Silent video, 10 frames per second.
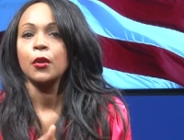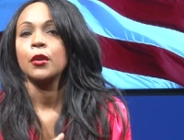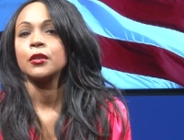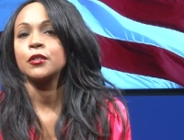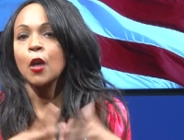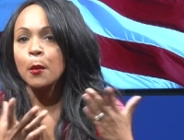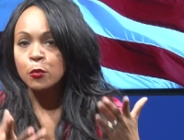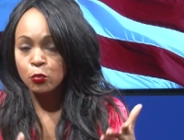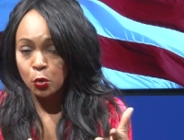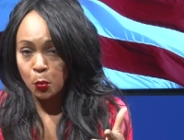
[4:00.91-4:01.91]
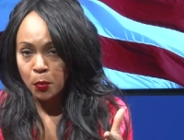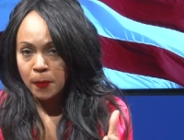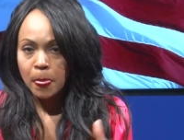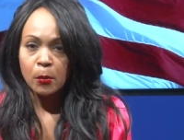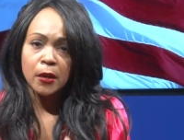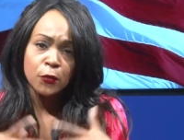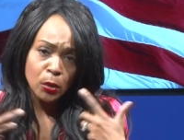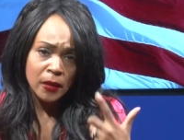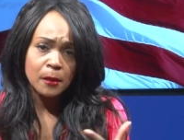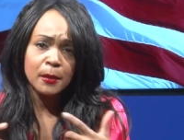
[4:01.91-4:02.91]
subgroup. But if you're
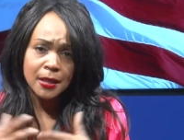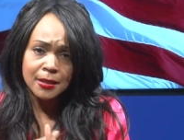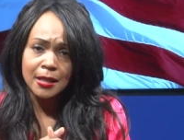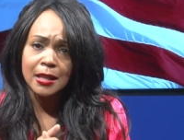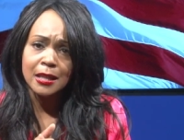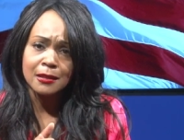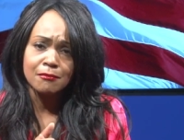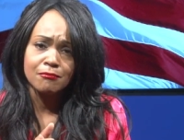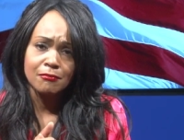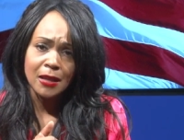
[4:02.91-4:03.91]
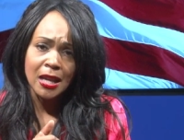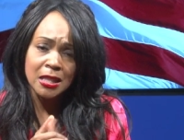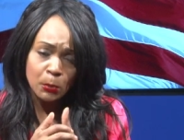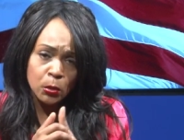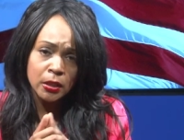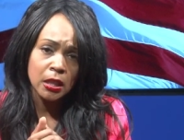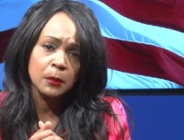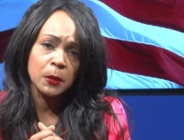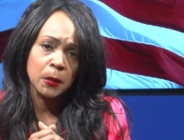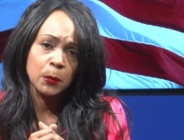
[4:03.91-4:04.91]
in the big cities, it's mostly going to
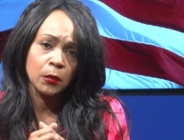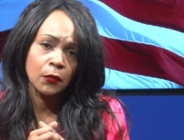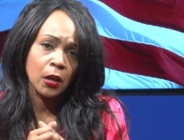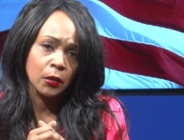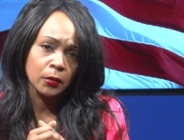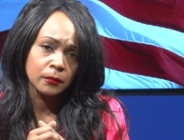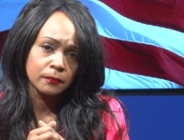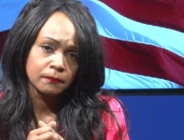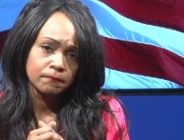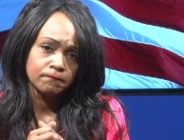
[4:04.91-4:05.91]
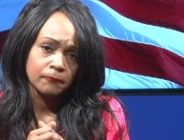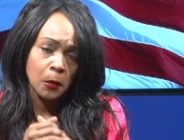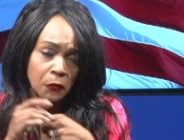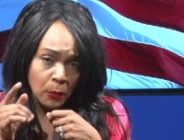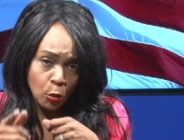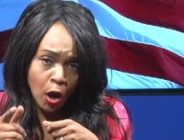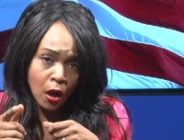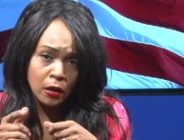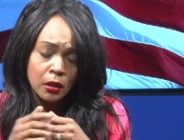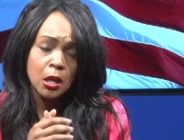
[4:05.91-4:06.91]
be people of color. And if I'm
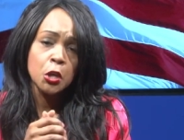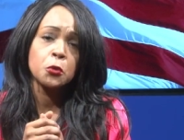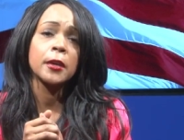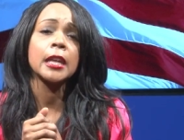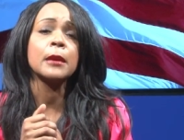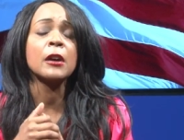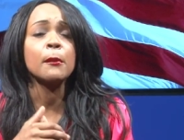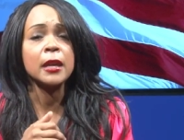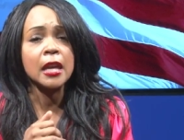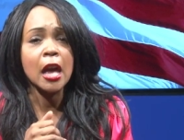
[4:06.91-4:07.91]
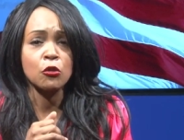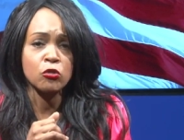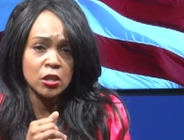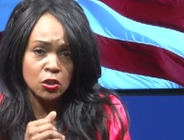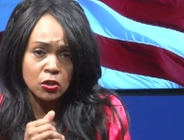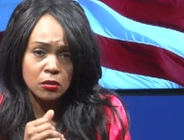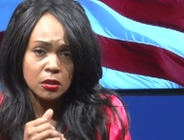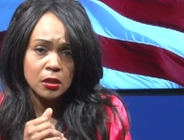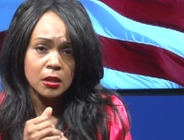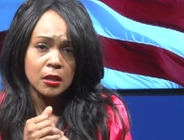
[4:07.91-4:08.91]
wrong, you can email me at
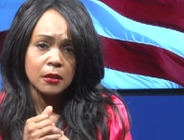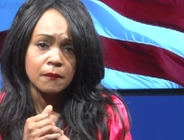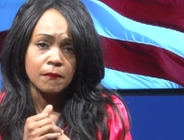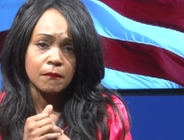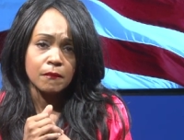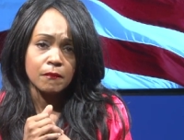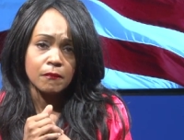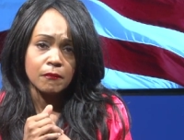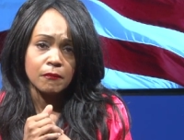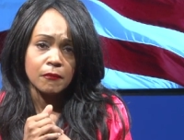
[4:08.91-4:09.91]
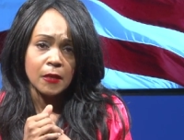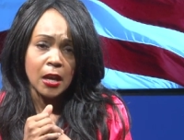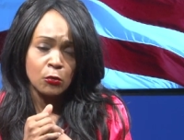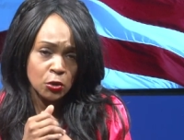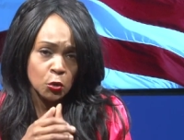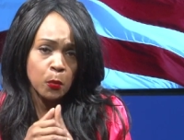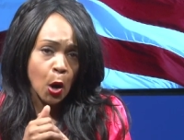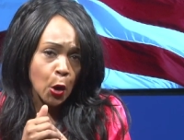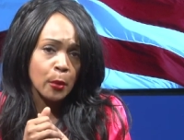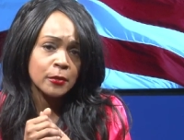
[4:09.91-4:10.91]

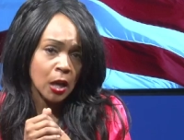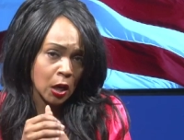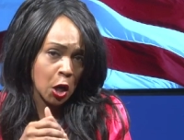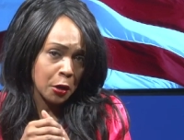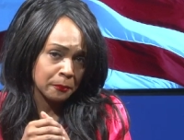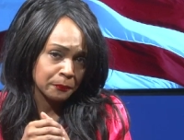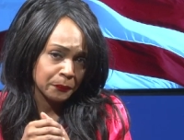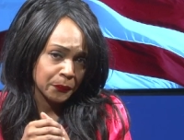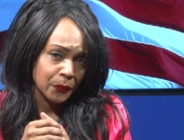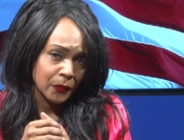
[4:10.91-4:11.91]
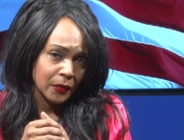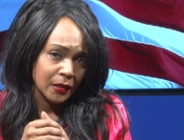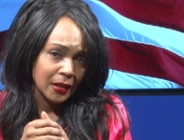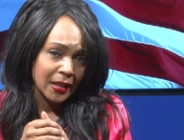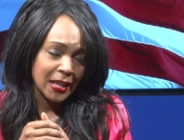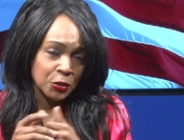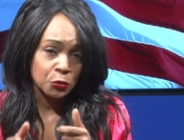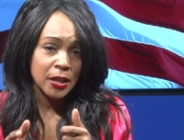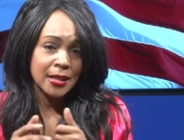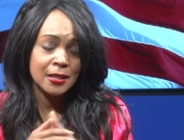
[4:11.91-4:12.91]
crystal@crystalparham.com. Until
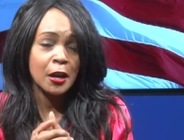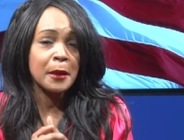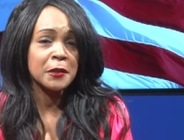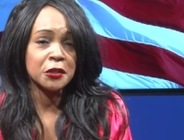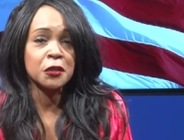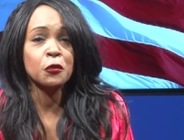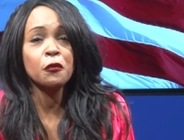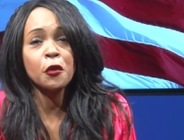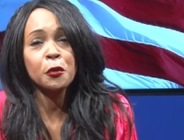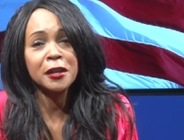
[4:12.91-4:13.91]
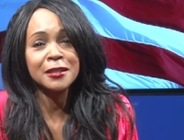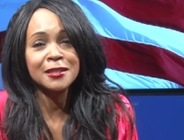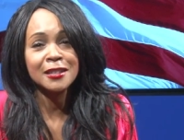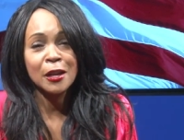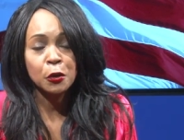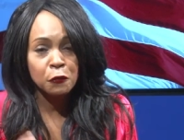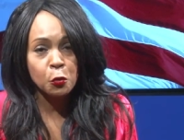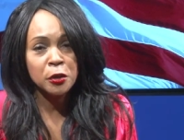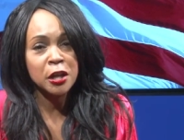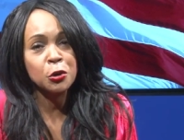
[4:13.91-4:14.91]
next time, this is Full Focus. I look
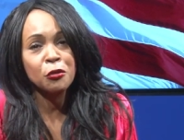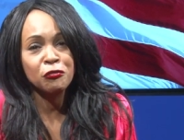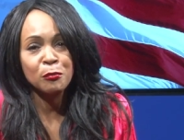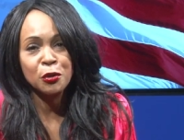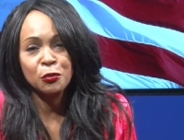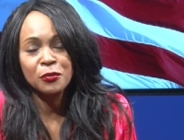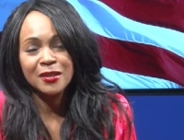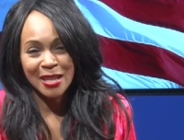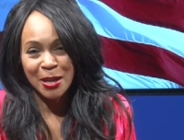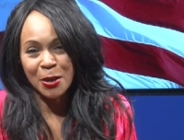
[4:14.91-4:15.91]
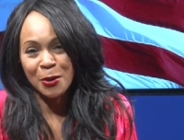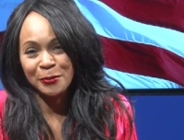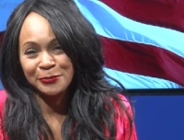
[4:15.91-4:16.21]
forward to hearing from you. Take care.